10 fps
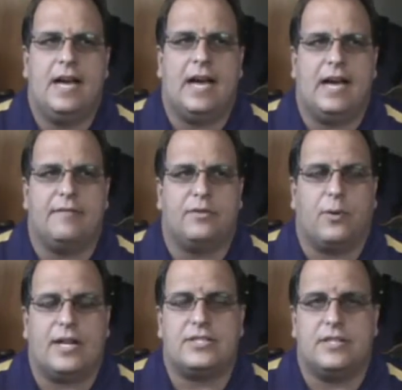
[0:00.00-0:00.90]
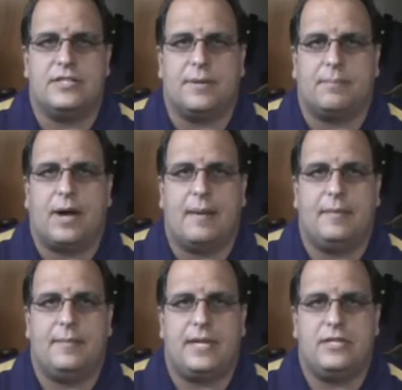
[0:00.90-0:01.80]
If you're watching this, it
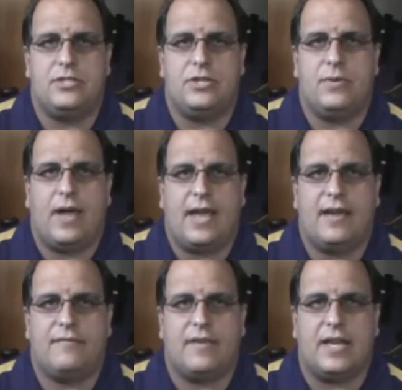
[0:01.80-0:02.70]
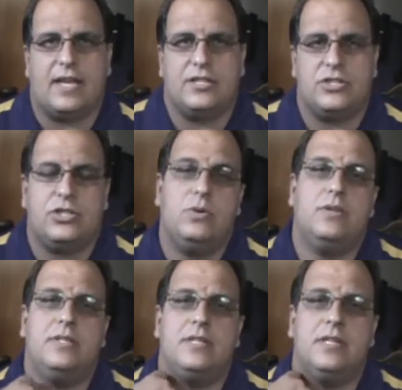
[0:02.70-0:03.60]
probably means you have a
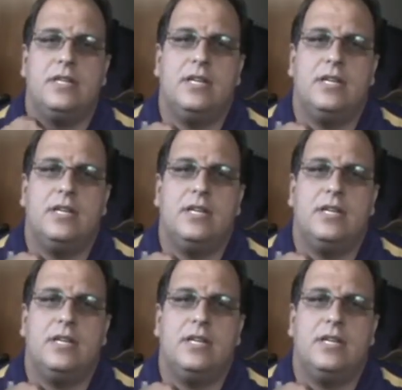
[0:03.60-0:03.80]
student